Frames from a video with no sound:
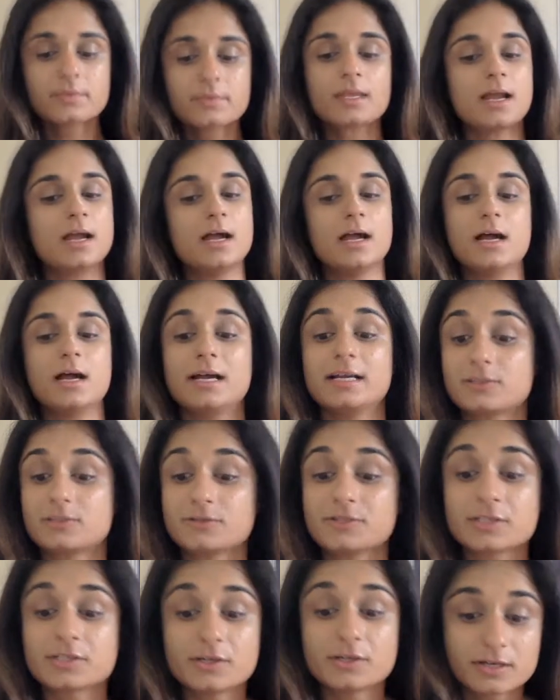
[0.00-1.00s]
It's
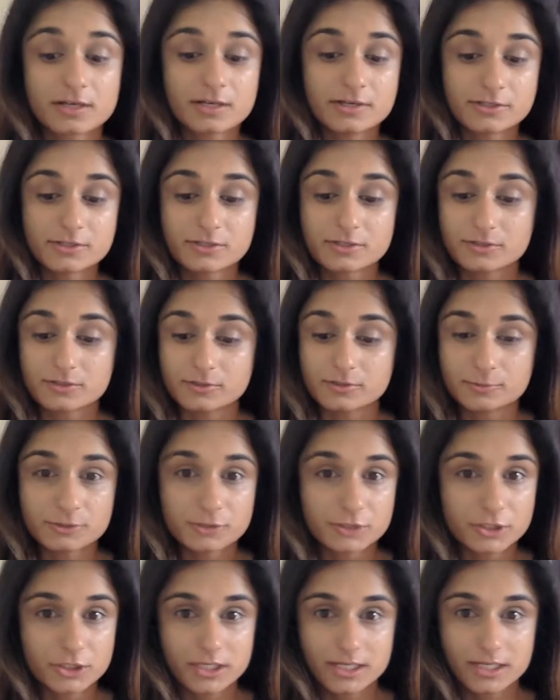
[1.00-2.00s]
also close to
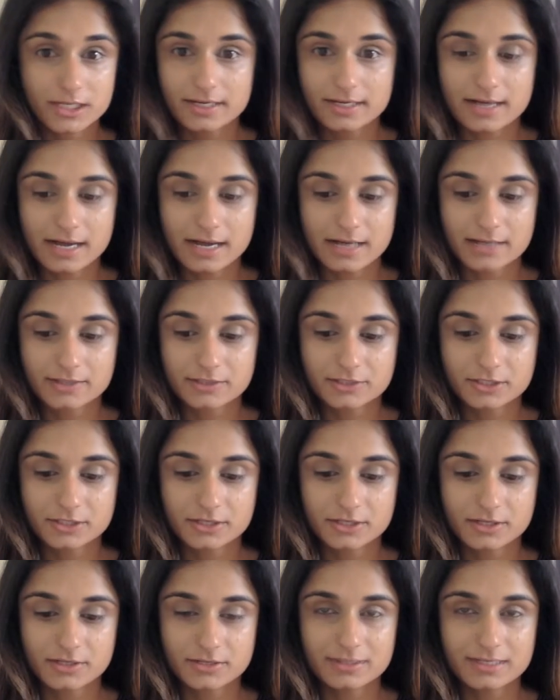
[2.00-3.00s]
Wuxi,
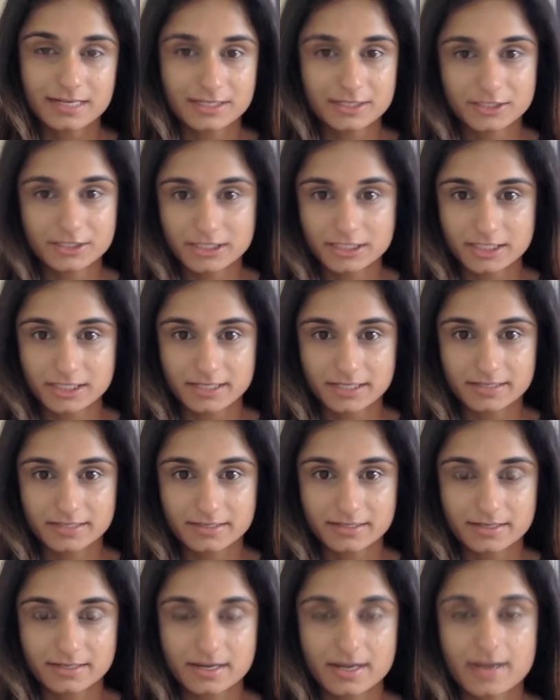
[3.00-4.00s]
Hangzhou,
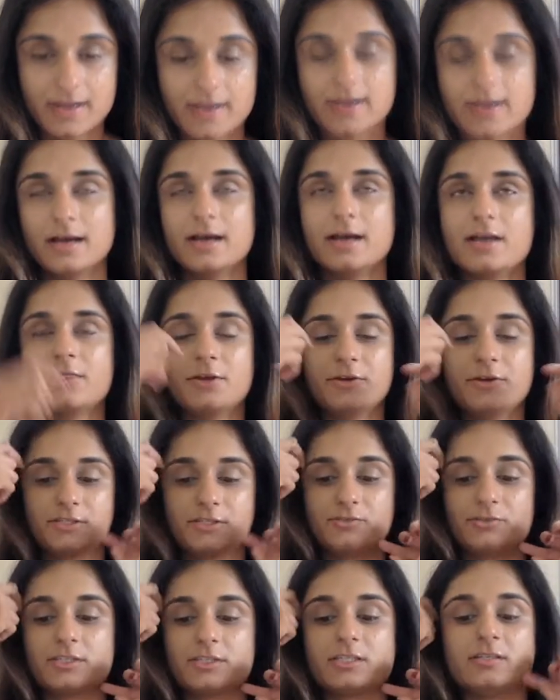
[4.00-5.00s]
Nanjing, those
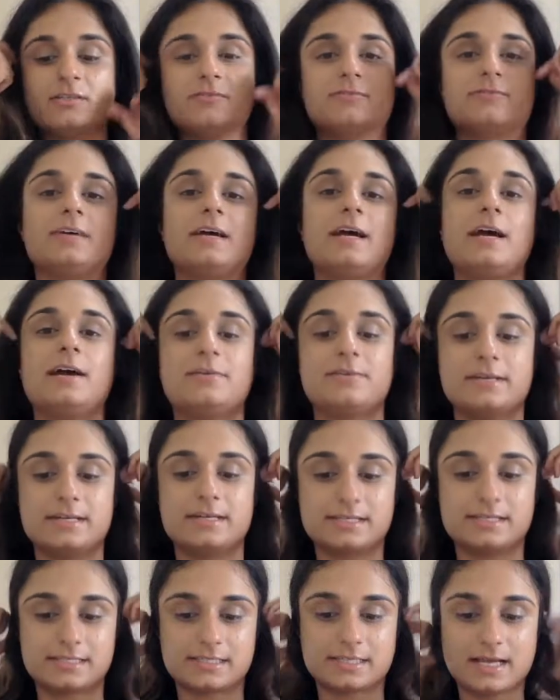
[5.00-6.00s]
sorts of
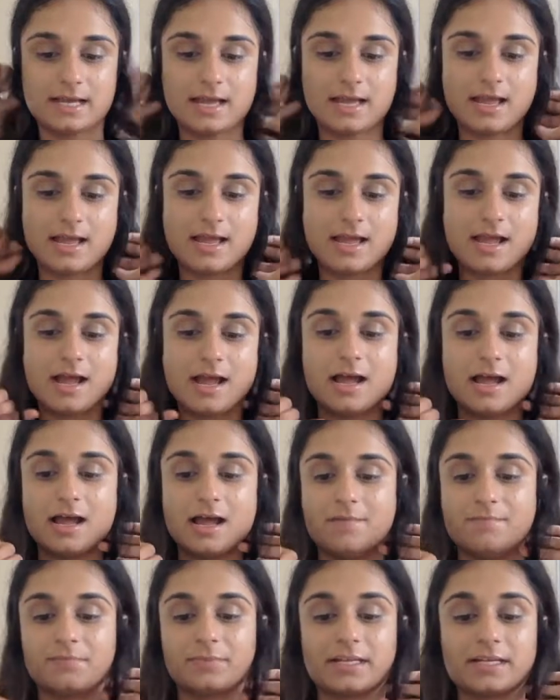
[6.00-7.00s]
areas.
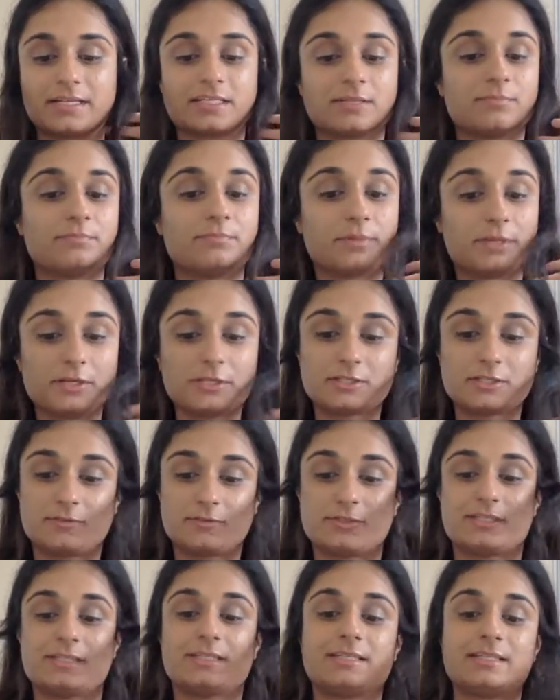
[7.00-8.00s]
It's a
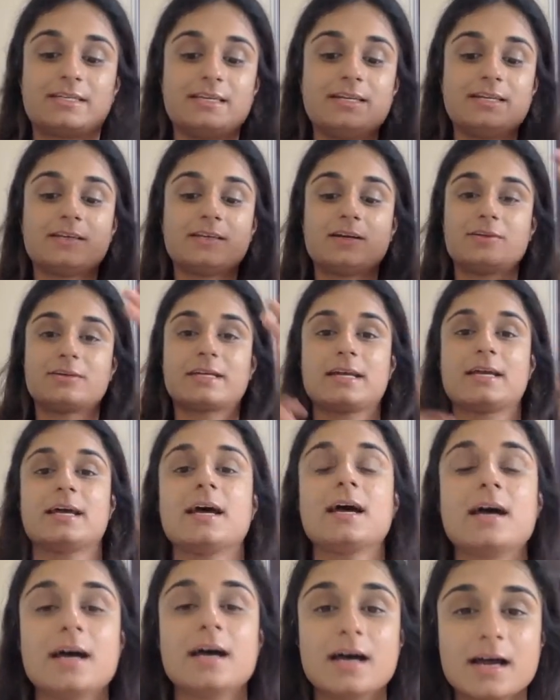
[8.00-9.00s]
beautiful city,
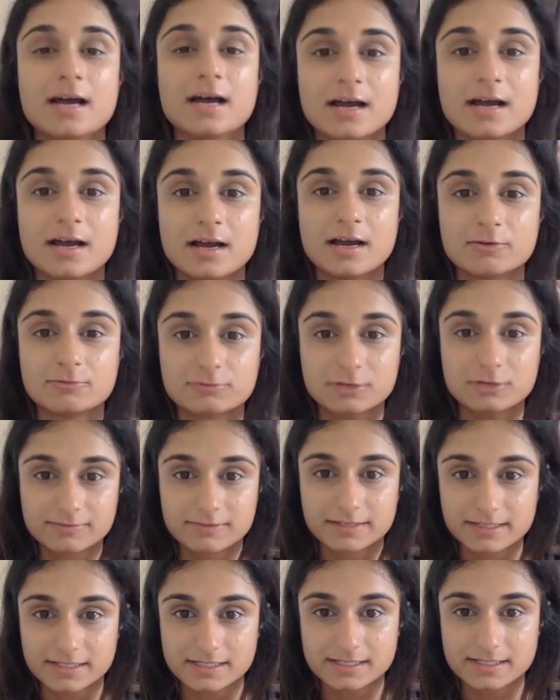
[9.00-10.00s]

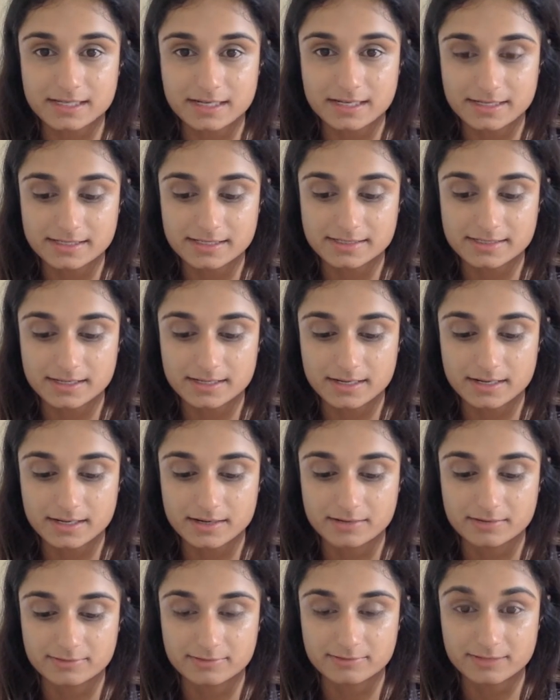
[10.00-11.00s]
roughly the size
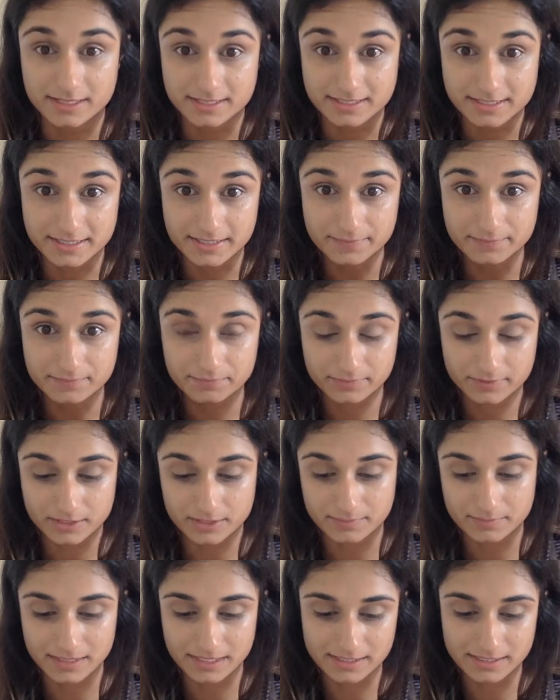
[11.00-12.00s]
of London.
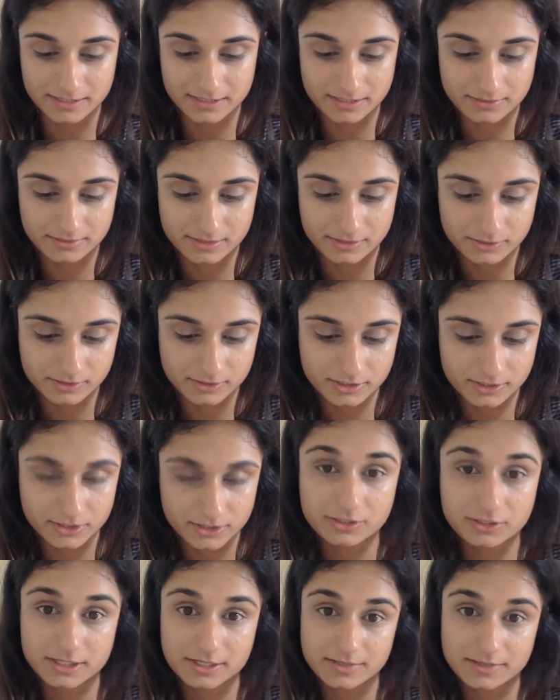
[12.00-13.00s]
It's
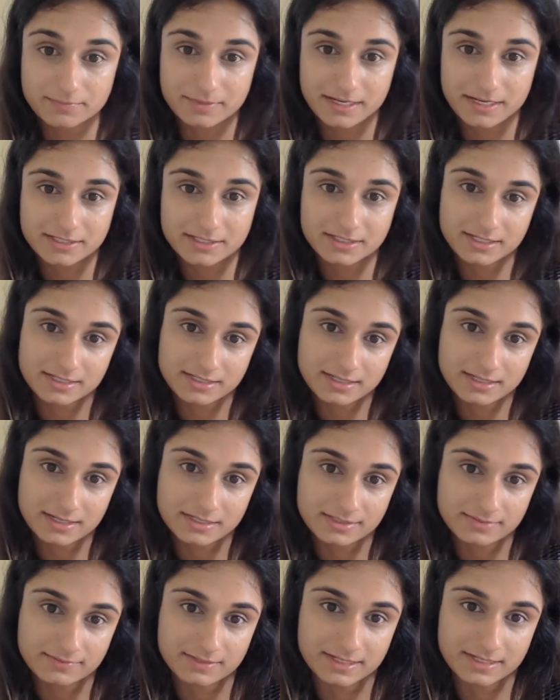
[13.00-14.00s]
usually compared to the
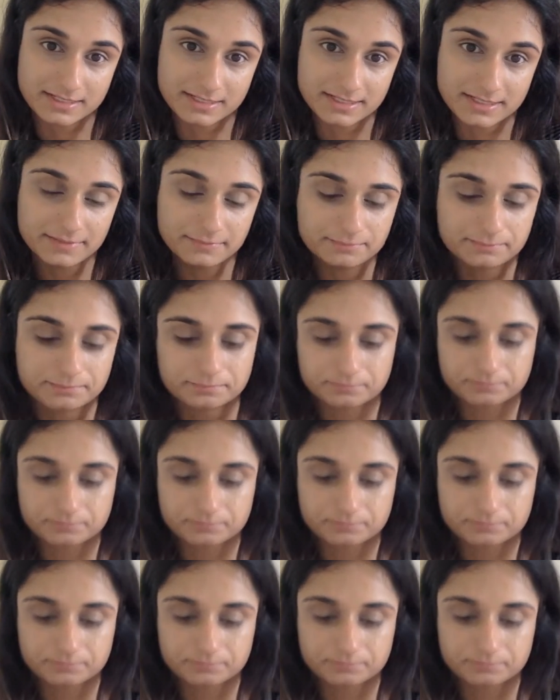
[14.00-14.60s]
size of London.